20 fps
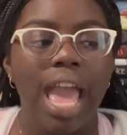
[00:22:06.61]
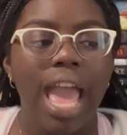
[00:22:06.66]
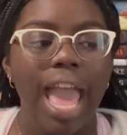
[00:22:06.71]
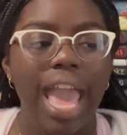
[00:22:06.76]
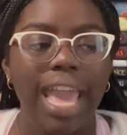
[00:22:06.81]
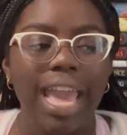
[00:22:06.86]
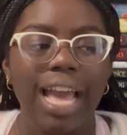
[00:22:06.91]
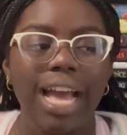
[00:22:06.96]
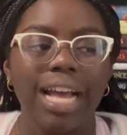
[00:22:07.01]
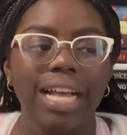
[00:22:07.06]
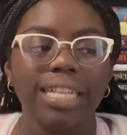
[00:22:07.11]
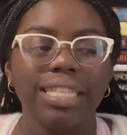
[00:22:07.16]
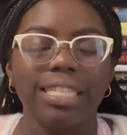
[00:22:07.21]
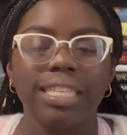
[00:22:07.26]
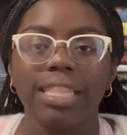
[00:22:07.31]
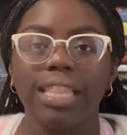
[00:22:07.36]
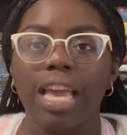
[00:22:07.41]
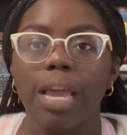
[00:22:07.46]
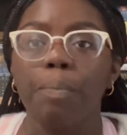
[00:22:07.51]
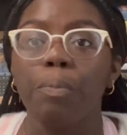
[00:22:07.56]
and
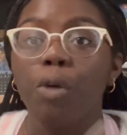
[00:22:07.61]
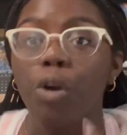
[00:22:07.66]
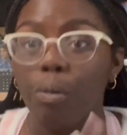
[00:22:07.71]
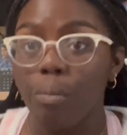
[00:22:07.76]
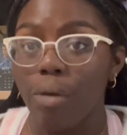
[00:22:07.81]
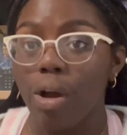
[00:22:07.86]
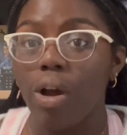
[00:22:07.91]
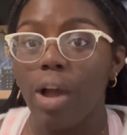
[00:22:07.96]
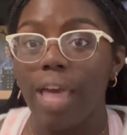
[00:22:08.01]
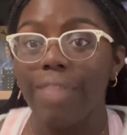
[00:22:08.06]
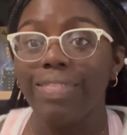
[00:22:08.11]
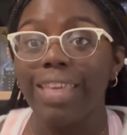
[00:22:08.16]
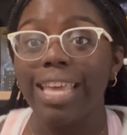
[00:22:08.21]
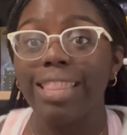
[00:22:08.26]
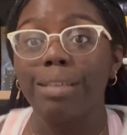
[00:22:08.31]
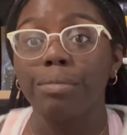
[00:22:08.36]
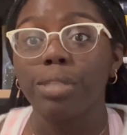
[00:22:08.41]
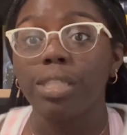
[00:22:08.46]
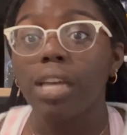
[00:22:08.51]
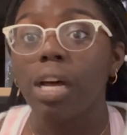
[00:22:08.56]
they promote, and they
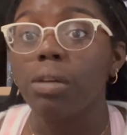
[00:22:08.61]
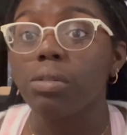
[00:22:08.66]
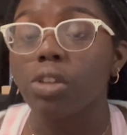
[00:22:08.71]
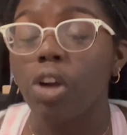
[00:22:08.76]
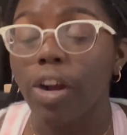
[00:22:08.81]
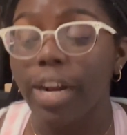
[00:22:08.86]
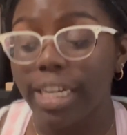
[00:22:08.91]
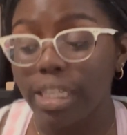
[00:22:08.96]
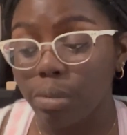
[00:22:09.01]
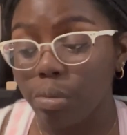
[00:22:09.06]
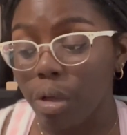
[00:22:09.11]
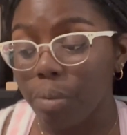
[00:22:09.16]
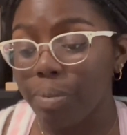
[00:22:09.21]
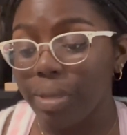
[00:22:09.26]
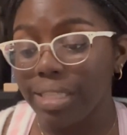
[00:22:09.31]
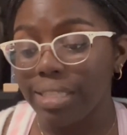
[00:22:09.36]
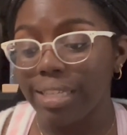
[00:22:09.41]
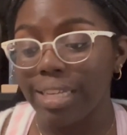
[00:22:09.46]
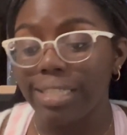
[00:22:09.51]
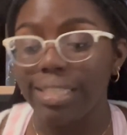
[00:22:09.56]
themselves are a small
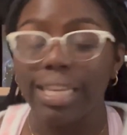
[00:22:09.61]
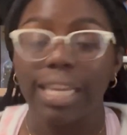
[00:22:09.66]
business,